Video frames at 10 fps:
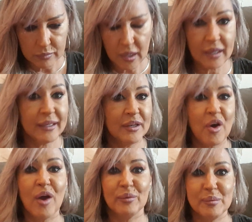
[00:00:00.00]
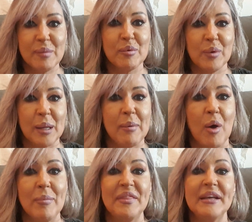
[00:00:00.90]
I cannot remember what I
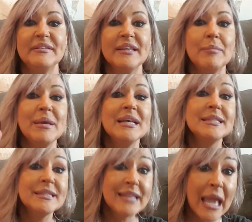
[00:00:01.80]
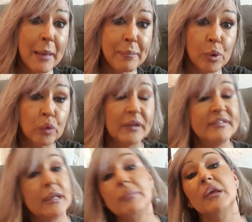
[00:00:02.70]
bought, but they sent me a sample. They
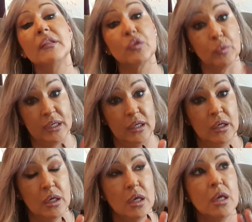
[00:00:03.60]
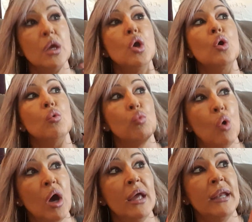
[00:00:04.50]
sent me 3.
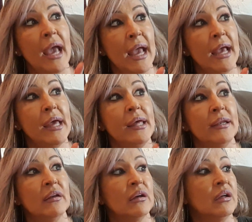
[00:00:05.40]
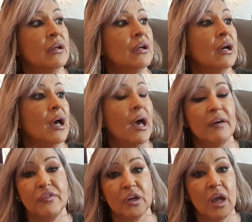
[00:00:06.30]
One had, I
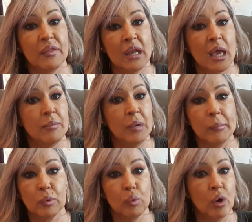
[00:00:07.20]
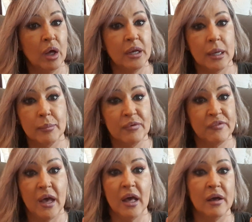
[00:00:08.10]
forgot the name, number 1, number
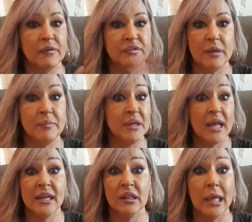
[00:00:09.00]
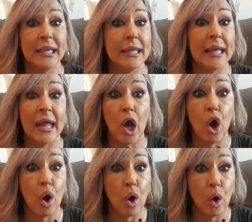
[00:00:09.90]
5, something. I didn't like it at
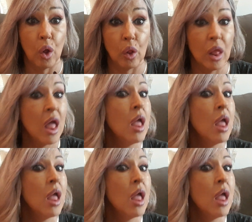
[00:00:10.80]
all.